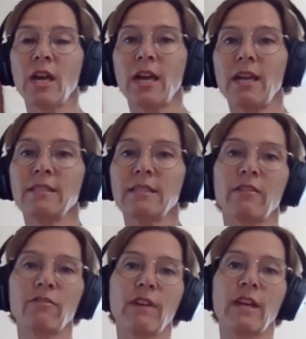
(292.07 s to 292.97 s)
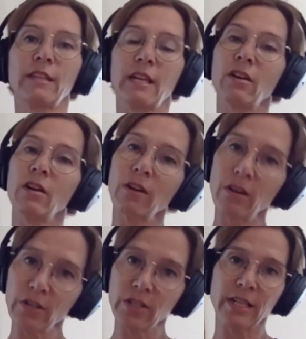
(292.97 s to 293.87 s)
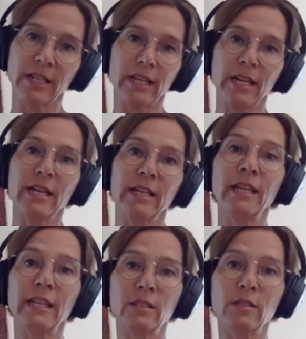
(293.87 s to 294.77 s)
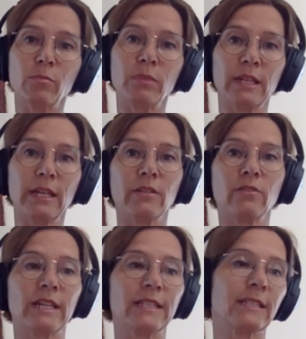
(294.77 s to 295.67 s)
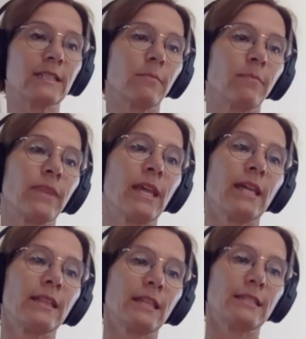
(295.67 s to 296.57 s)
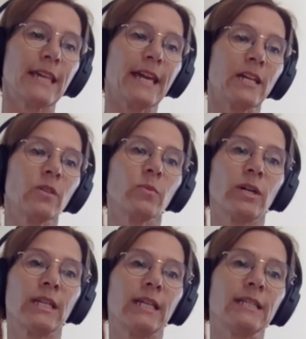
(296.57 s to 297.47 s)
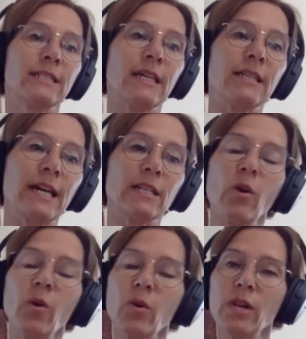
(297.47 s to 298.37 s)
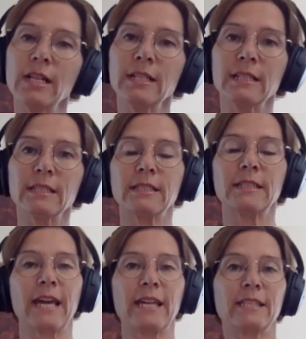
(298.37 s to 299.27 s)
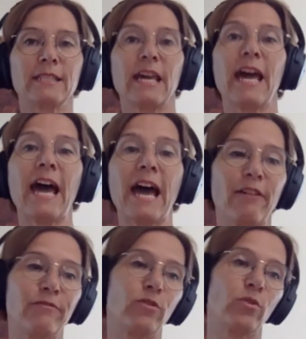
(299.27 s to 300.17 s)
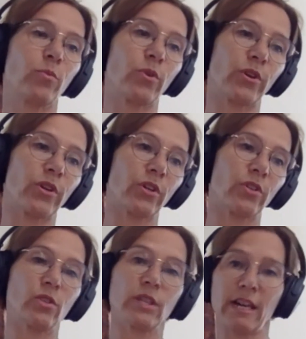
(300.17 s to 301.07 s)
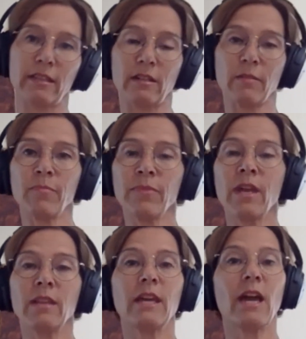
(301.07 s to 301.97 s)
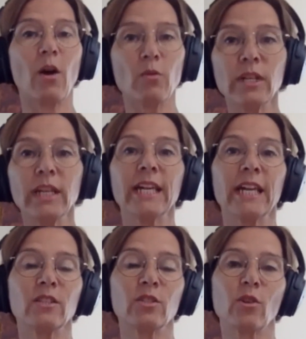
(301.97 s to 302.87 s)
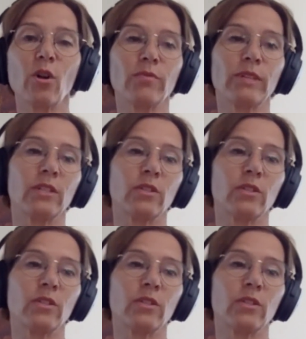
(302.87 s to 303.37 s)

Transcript: is a threat that urgently needs to be addressed. The second one is that all states have to work together. They only can solve it